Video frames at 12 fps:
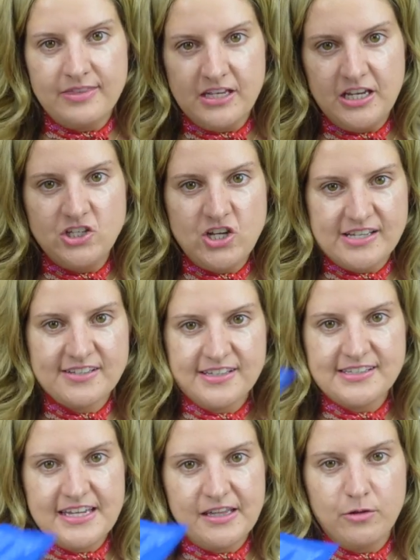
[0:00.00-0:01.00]
the
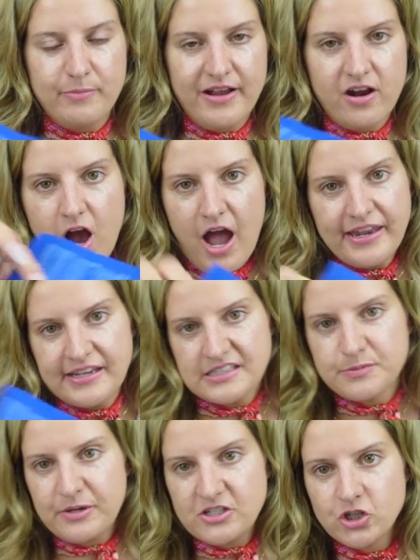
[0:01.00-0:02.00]
Genaissance de la Mer eye and
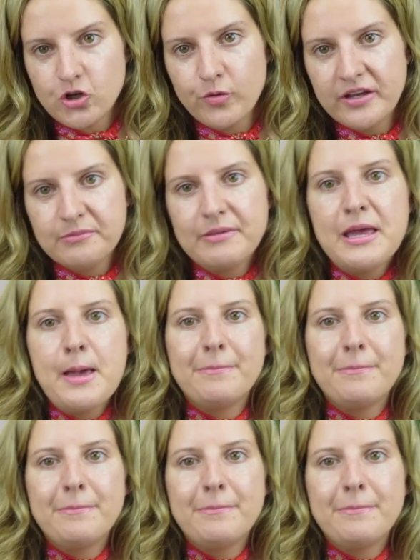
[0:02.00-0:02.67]
expression cream.